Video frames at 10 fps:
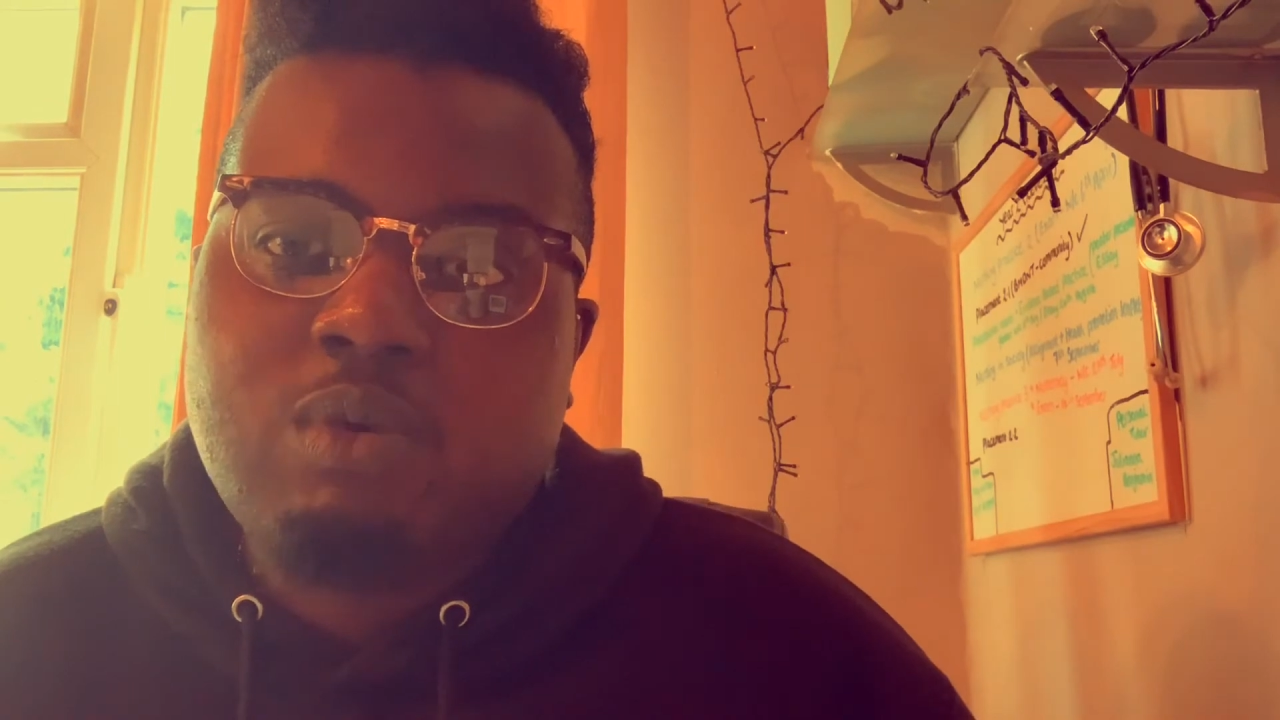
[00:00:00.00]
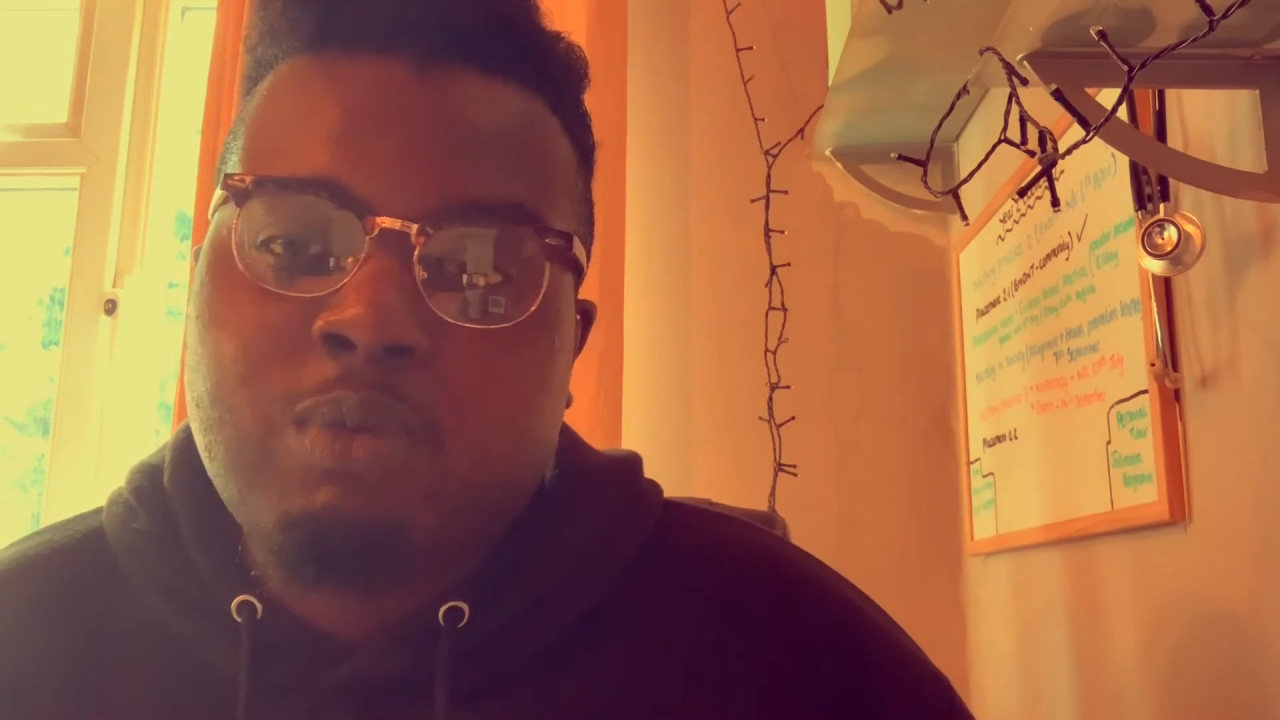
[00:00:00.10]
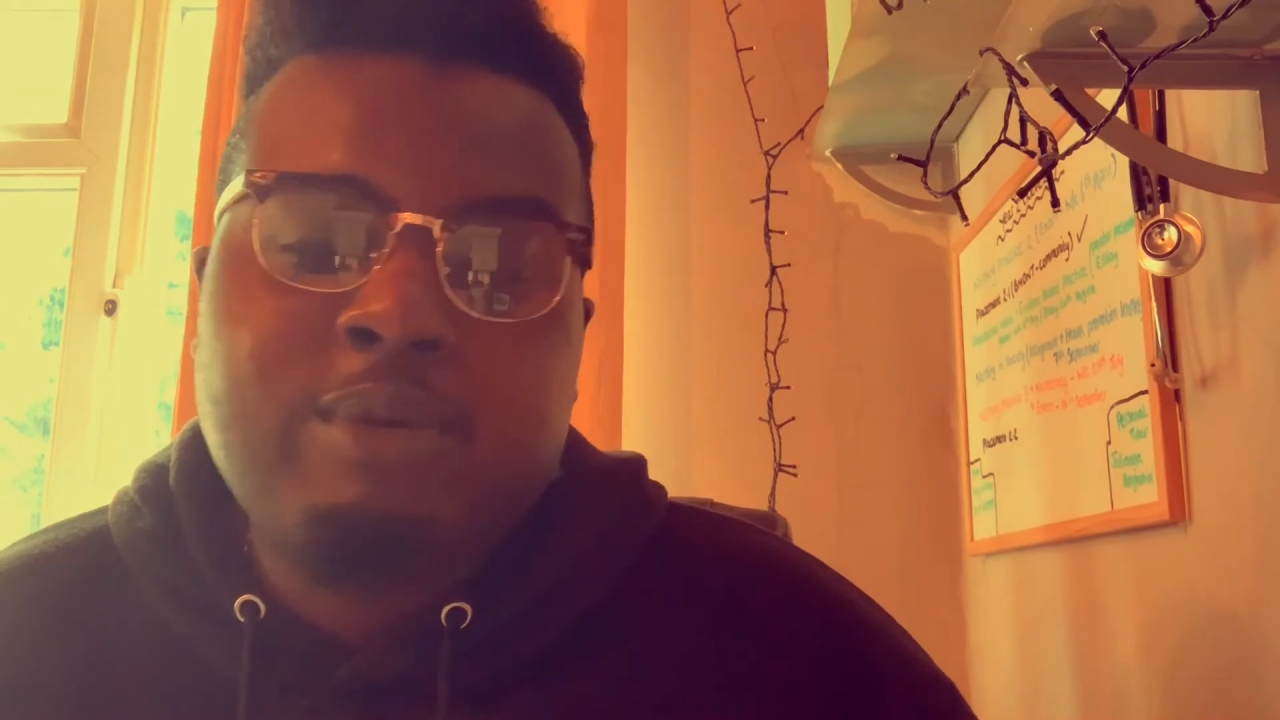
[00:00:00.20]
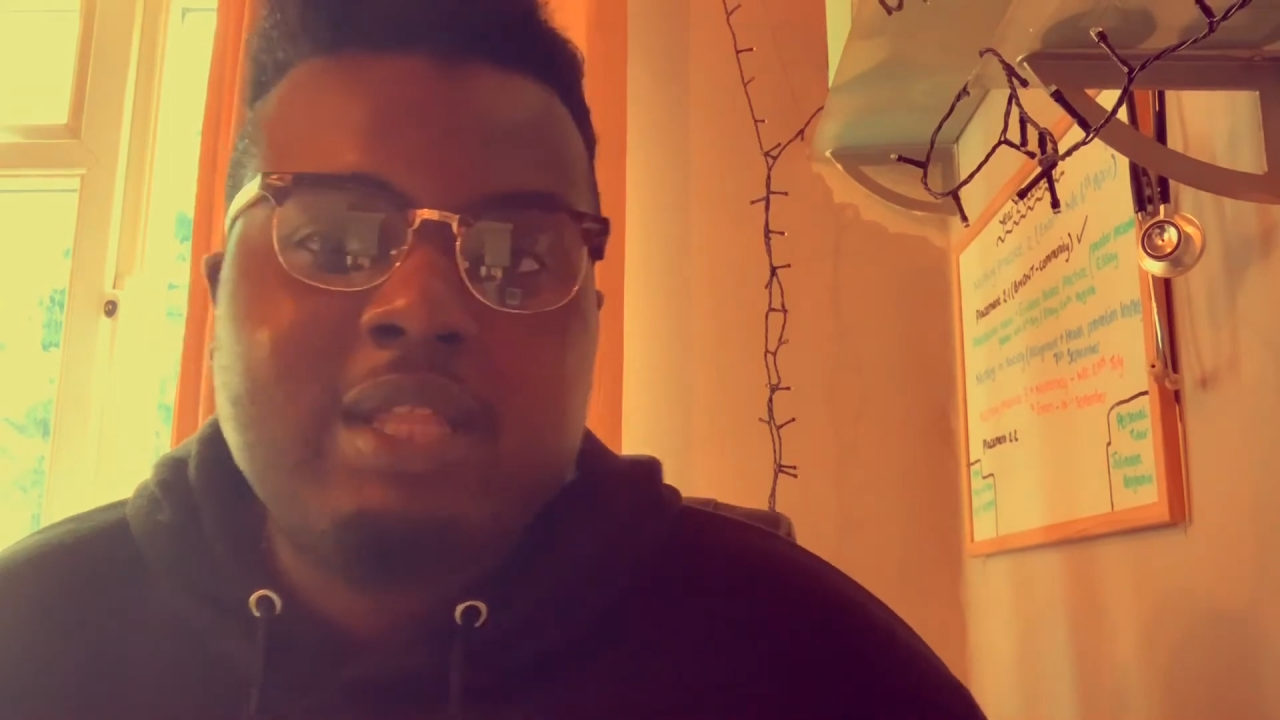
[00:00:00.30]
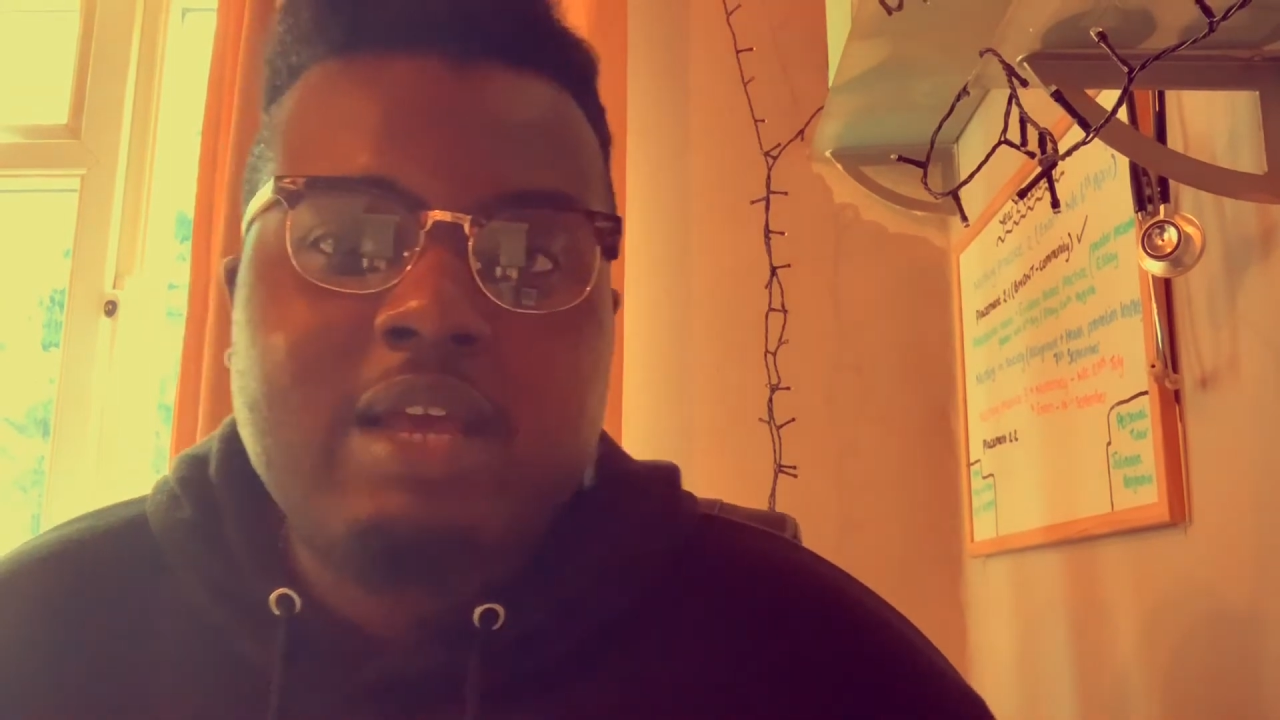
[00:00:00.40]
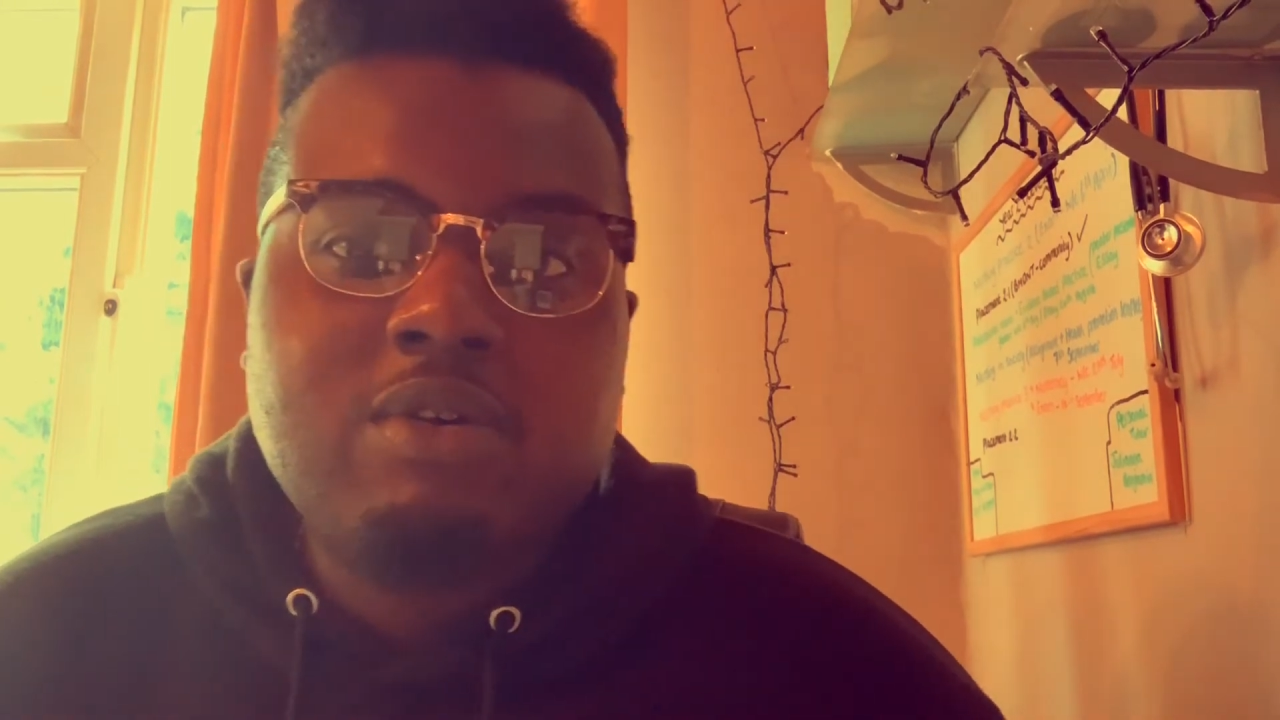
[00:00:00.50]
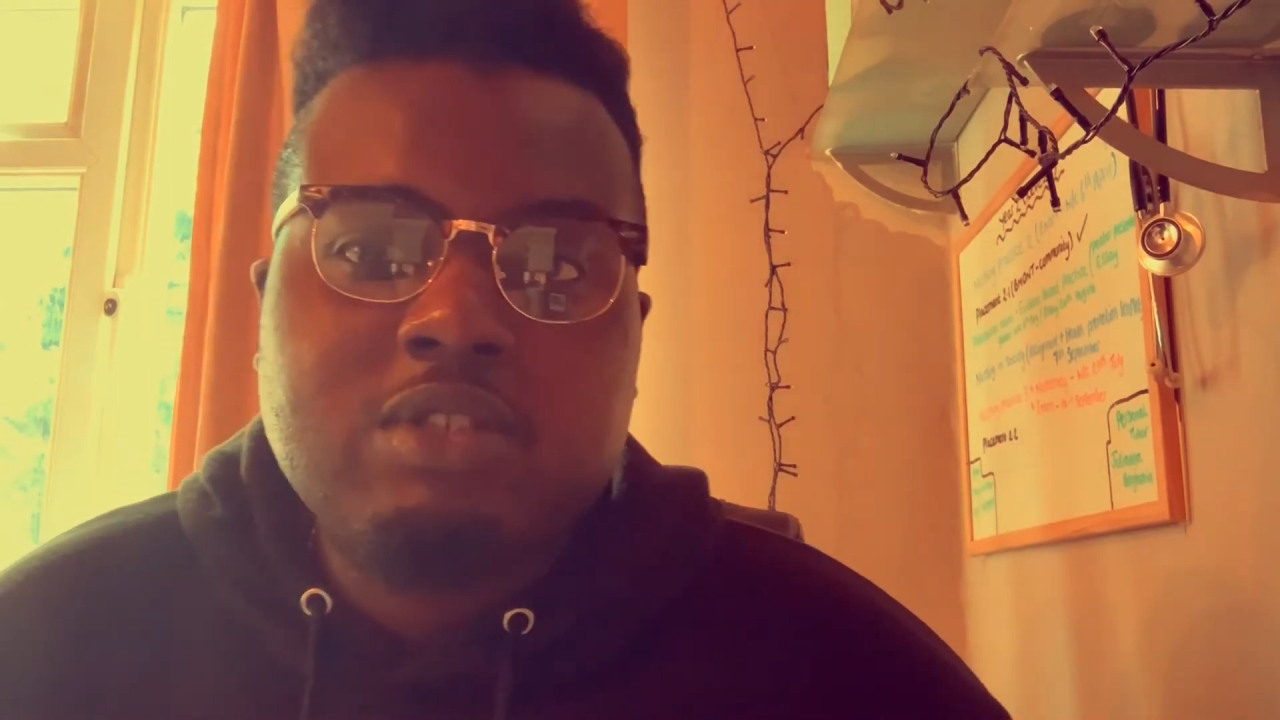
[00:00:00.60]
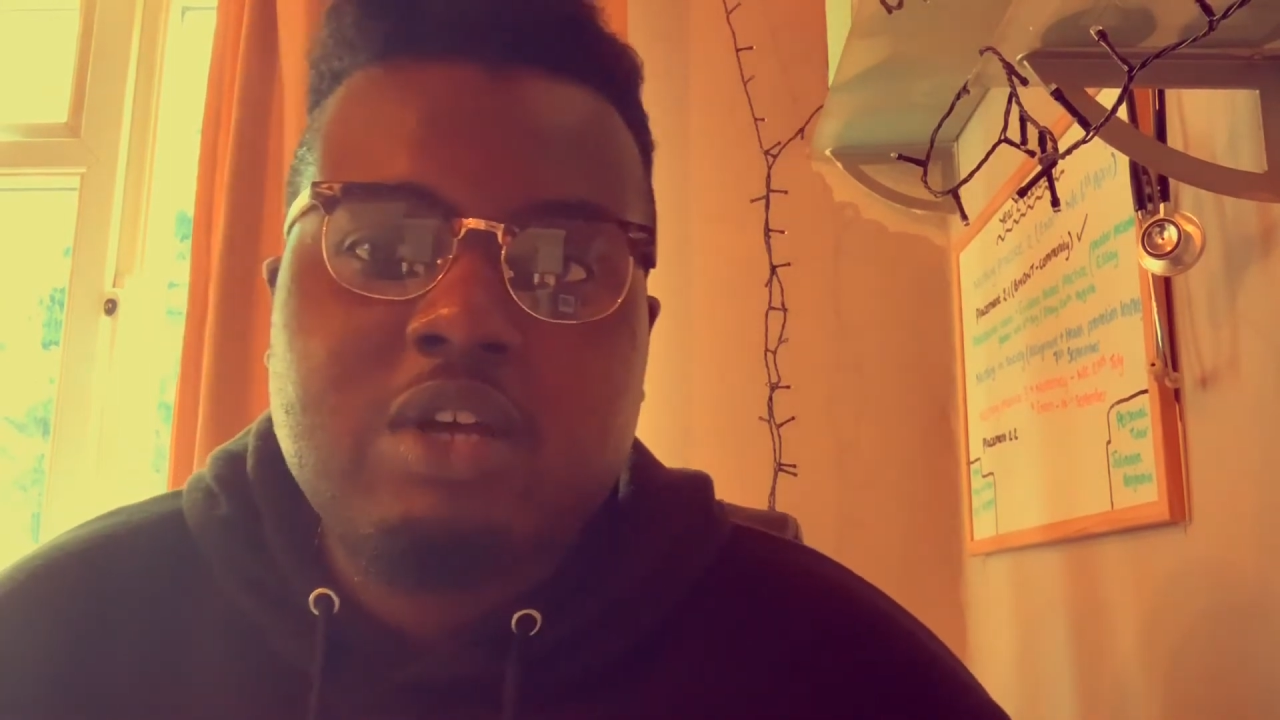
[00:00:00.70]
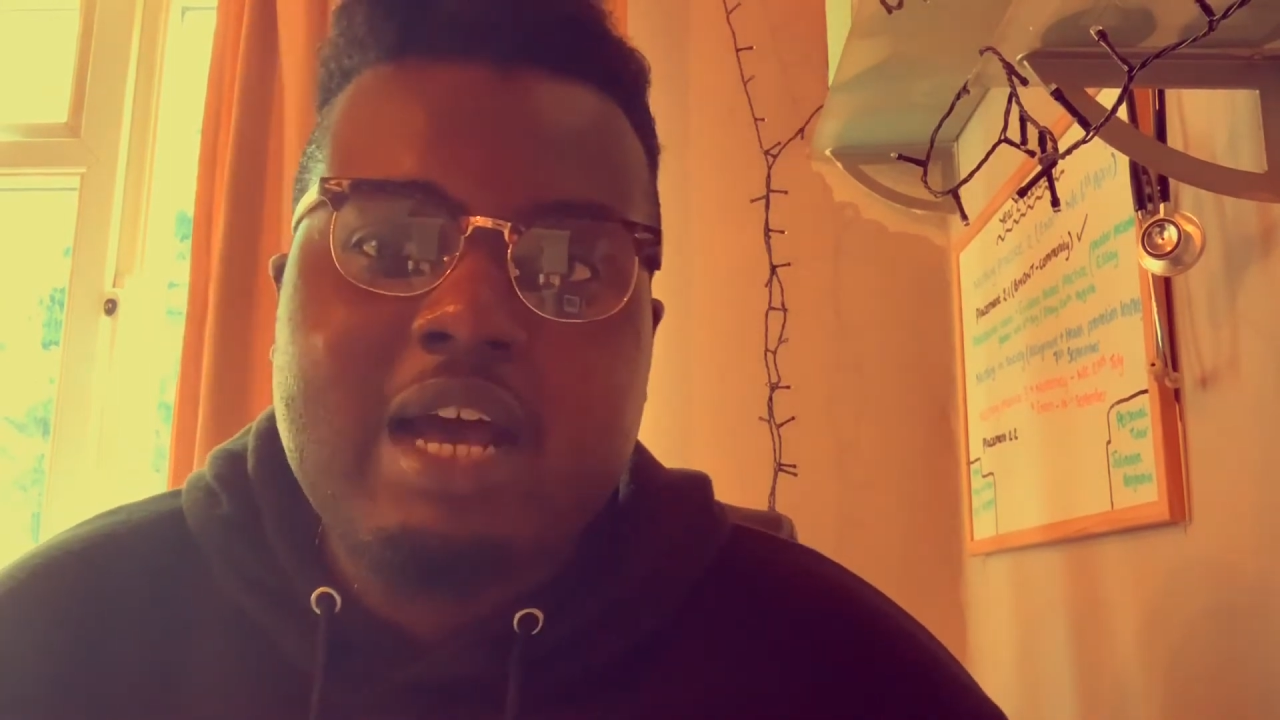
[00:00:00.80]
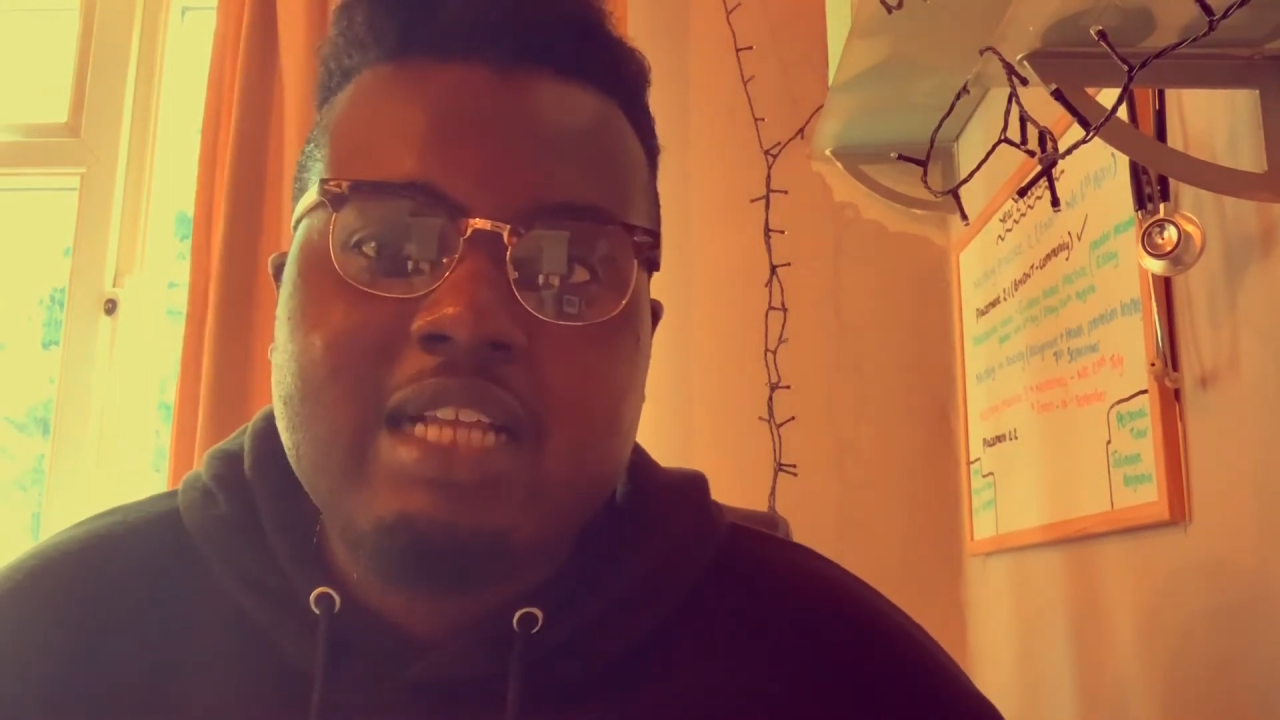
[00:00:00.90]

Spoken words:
but they also had